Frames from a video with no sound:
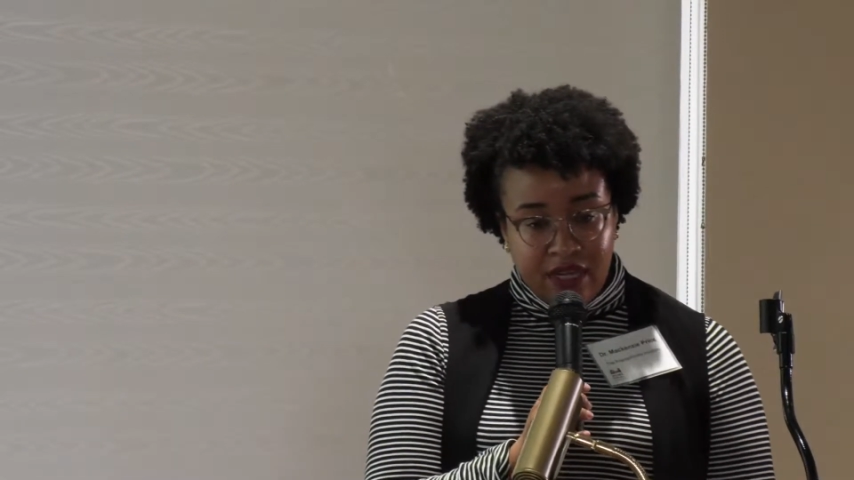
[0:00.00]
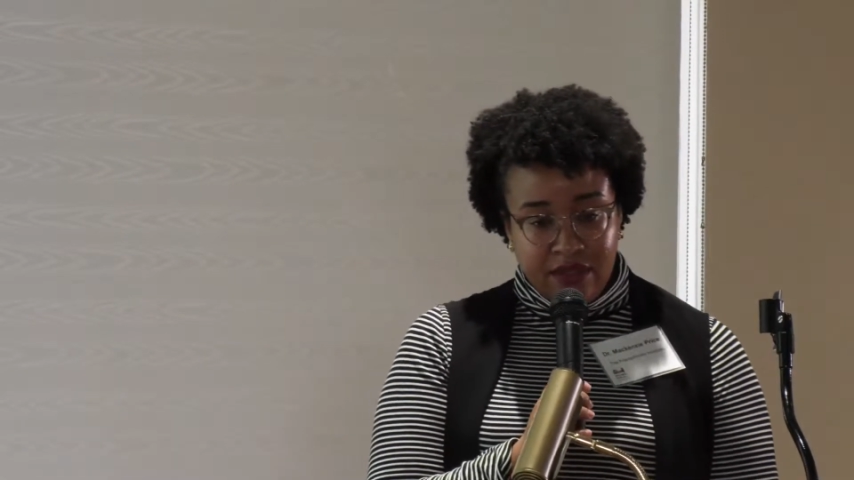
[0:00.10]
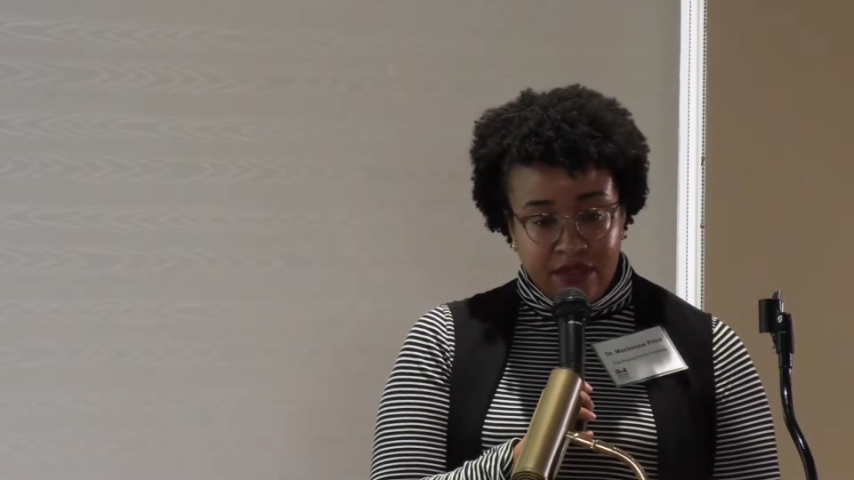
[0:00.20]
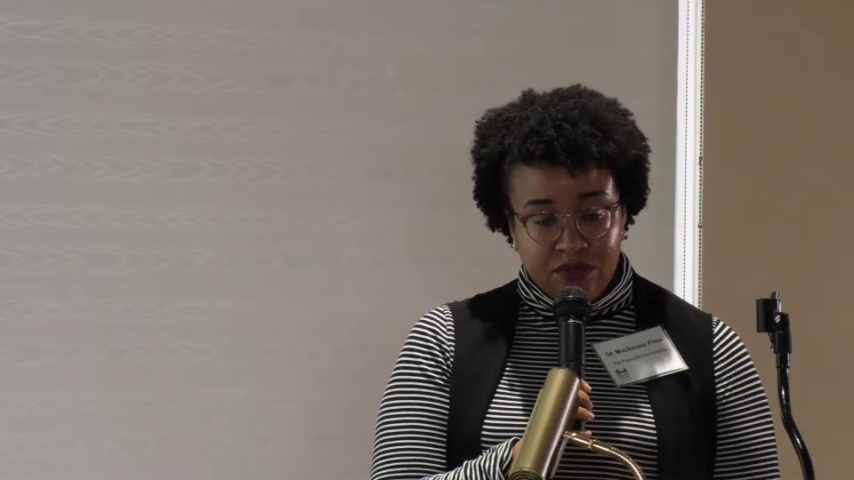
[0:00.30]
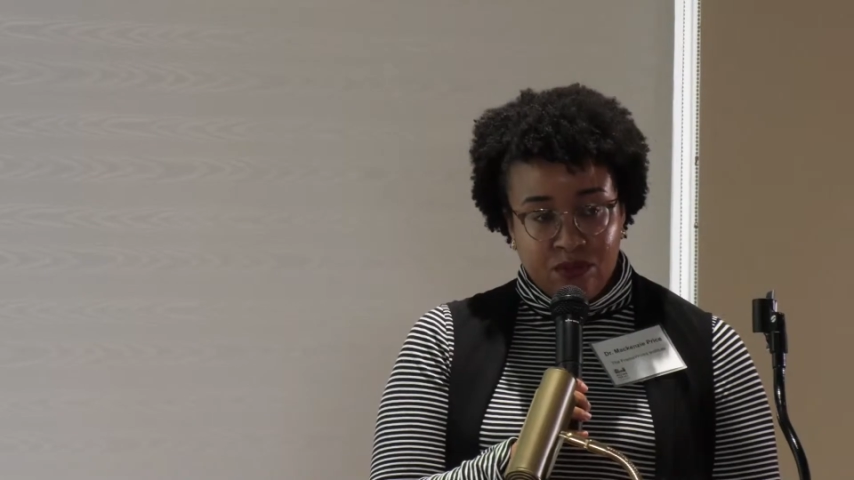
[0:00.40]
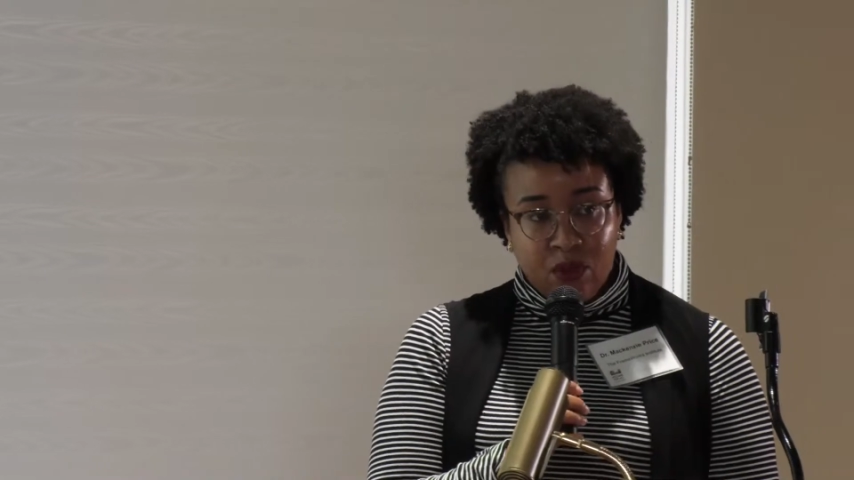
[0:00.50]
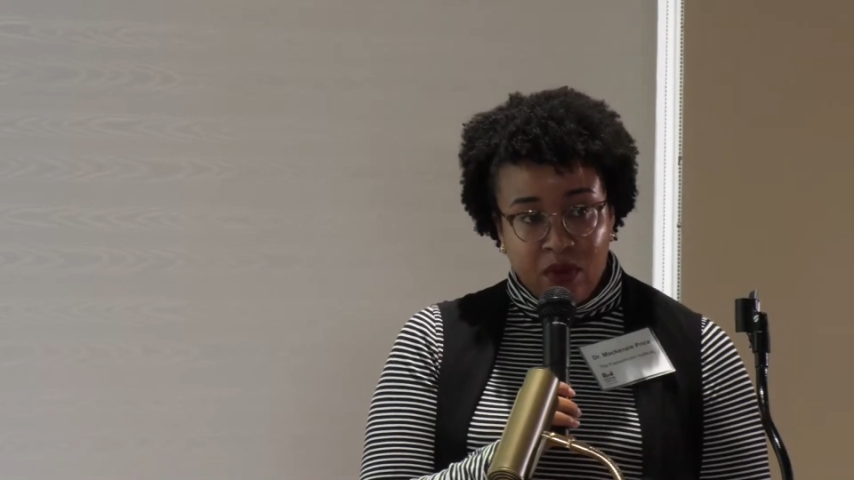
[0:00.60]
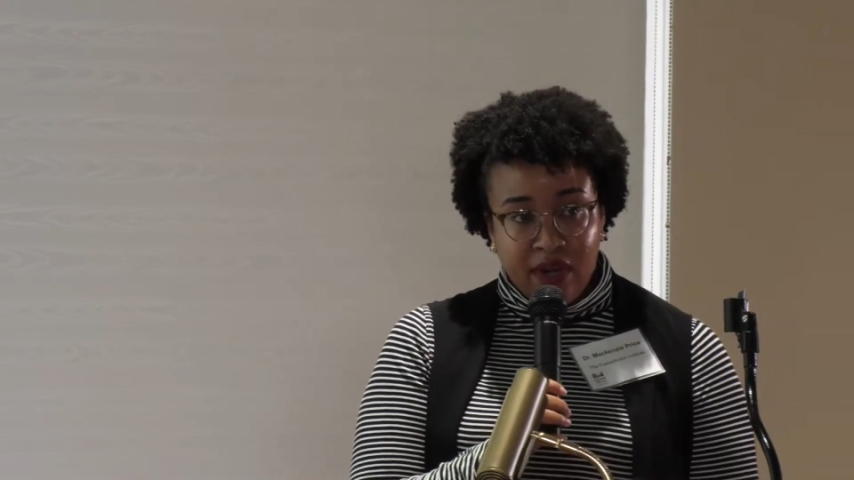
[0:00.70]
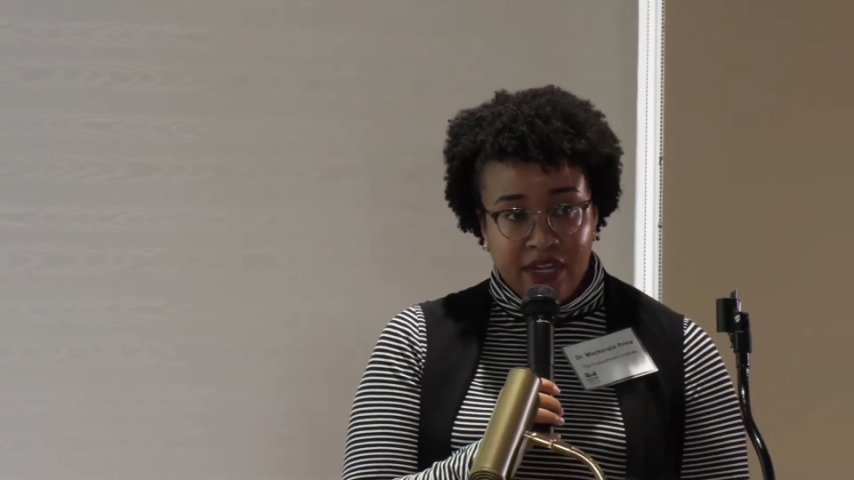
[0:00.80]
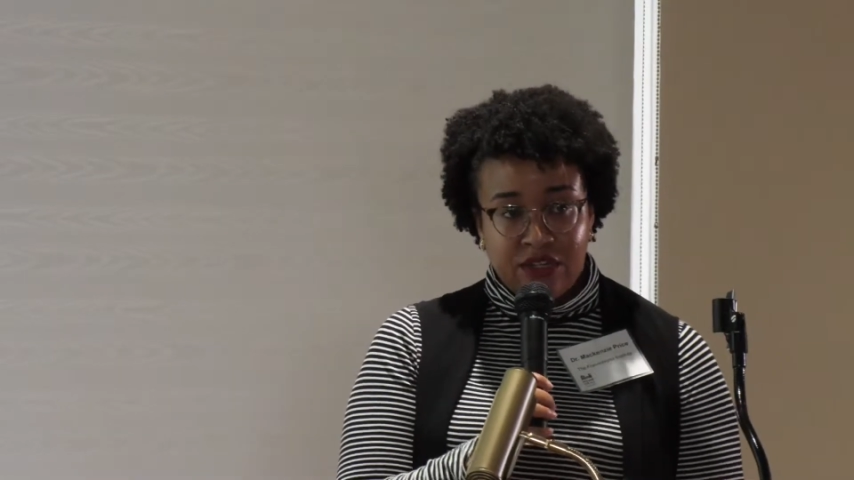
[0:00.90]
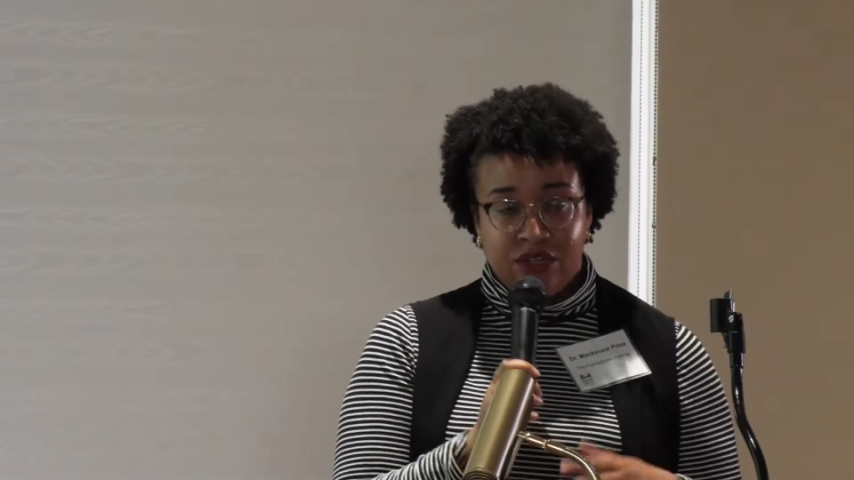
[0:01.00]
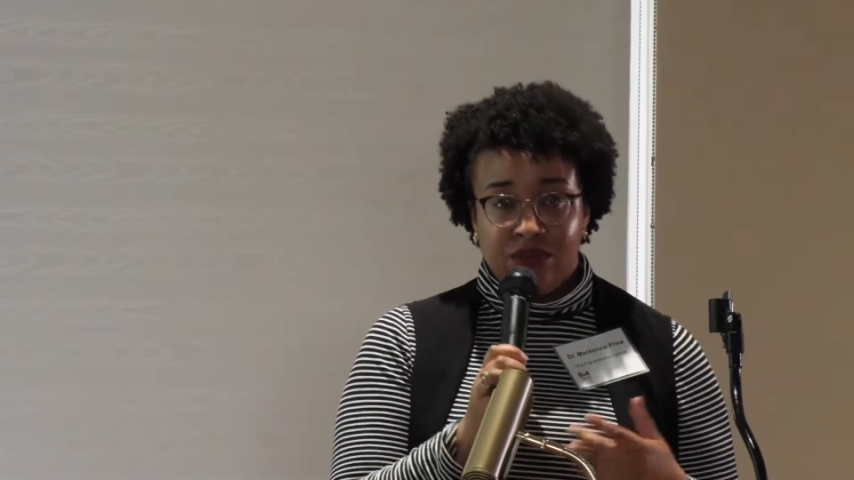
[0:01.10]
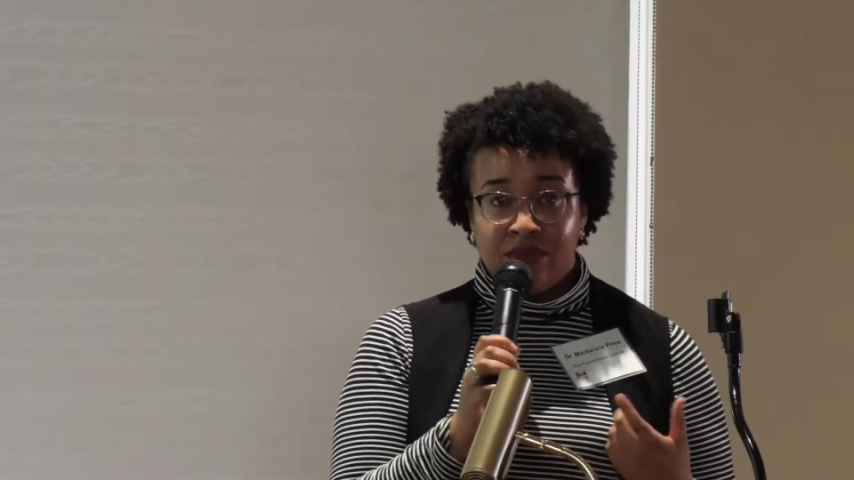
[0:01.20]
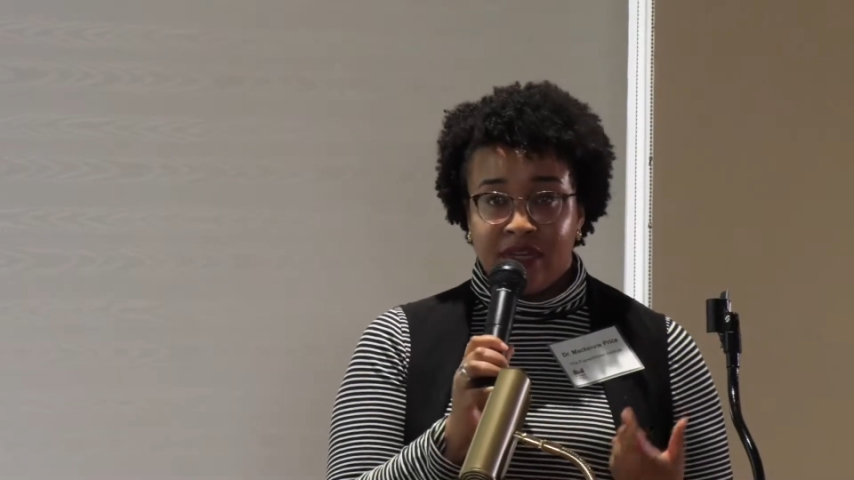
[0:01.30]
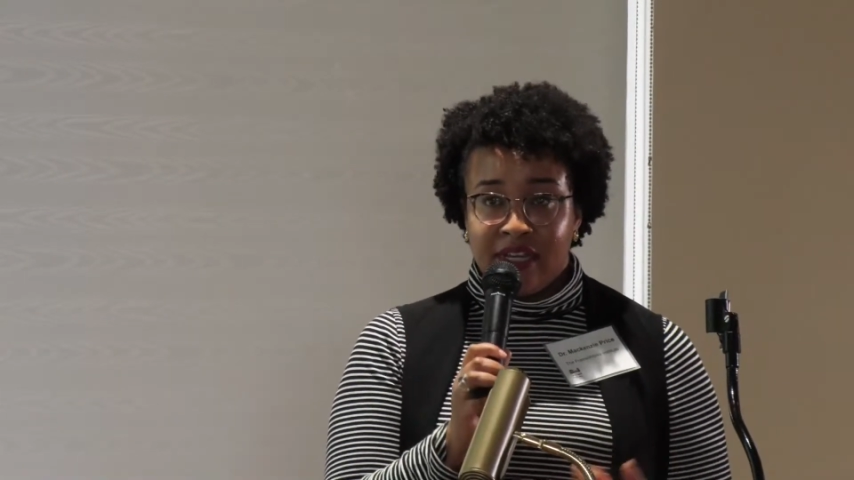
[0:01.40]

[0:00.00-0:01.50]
in this report as you